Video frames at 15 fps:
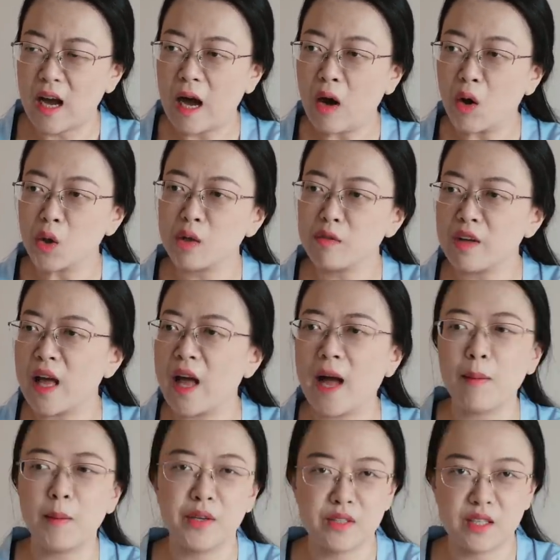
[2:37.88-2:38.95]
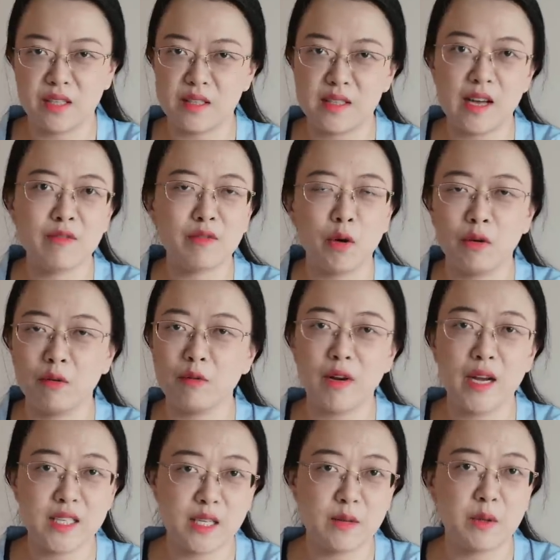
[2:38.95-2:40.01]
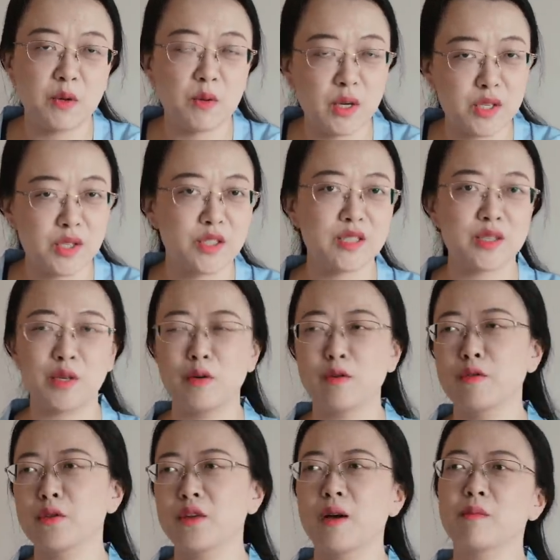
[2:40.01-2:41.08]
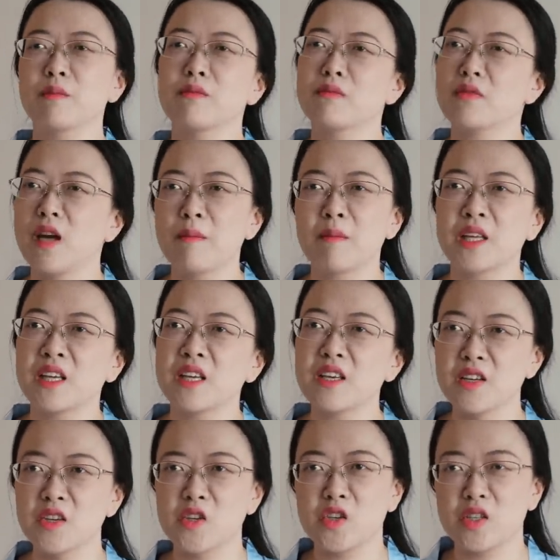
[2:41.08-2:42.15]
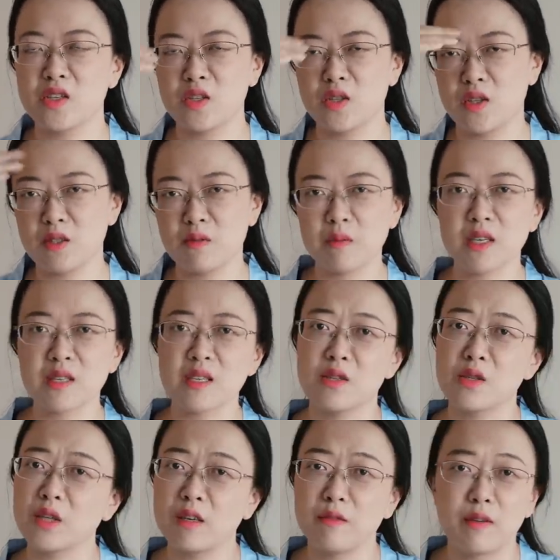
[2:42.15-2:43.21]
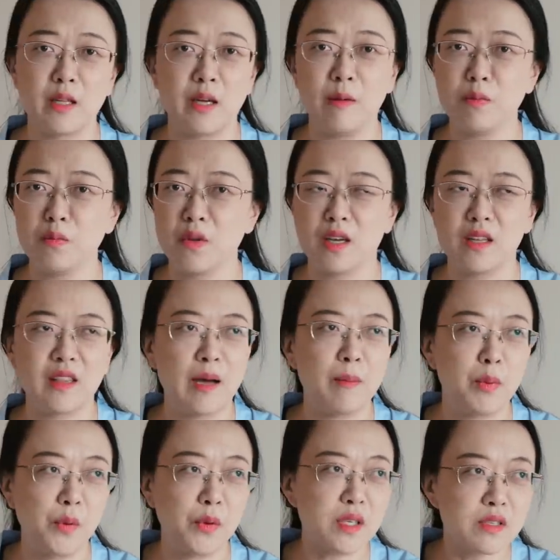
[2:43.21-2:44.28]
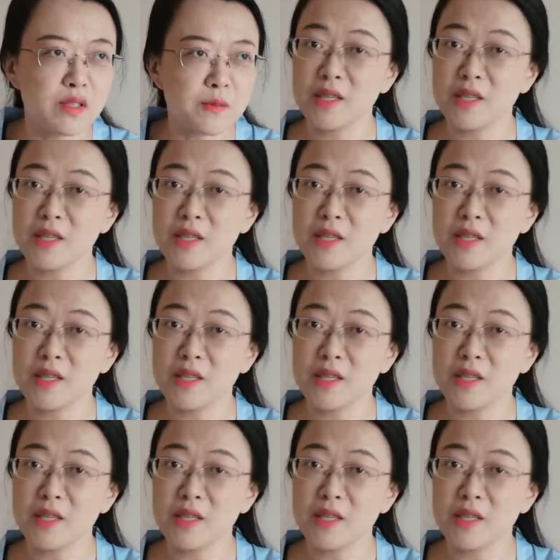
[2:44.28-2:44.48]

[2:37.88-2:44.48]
out of a habit, because I've already been watching the show for that, that many years. It just doesn't make sense to give it up at that point.